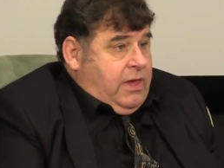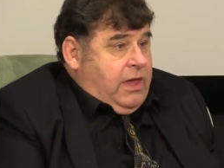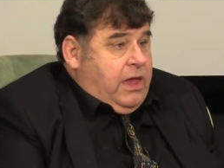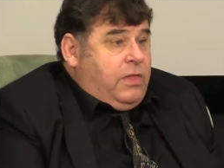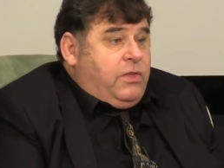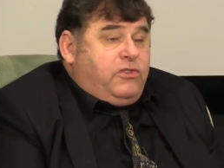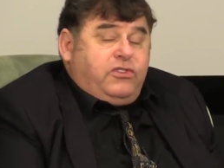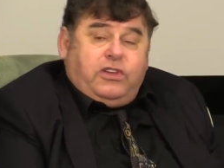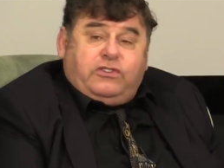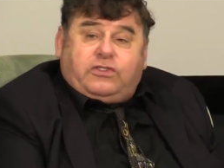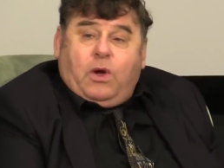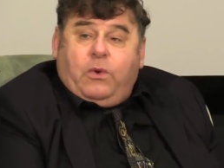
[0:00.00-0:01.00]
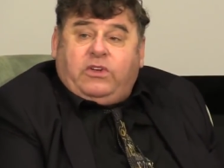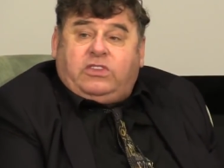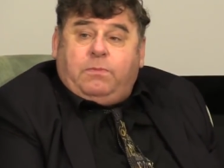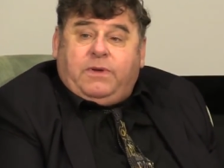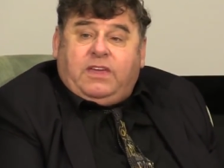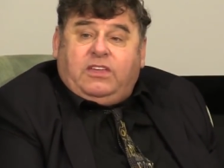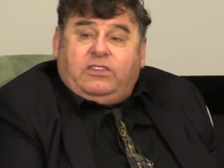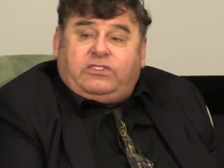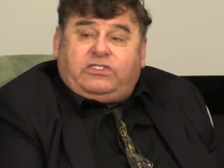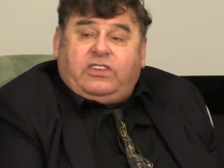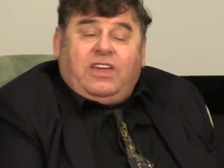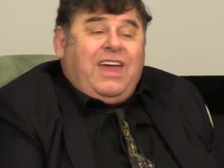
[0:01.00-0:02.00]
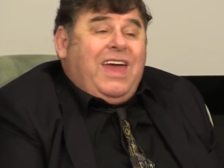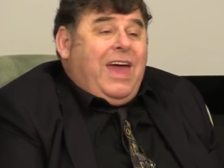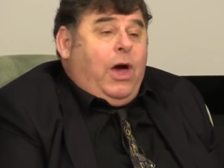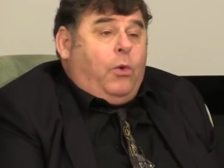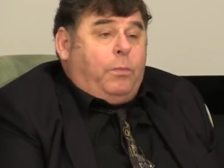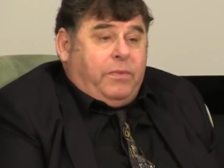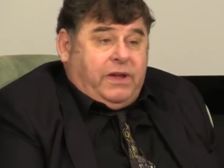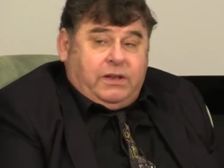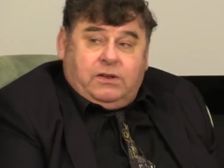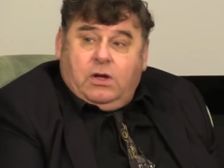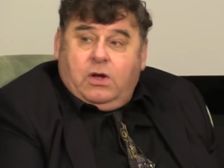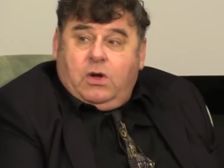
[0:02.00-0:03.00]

Either she is going to be his helpmeet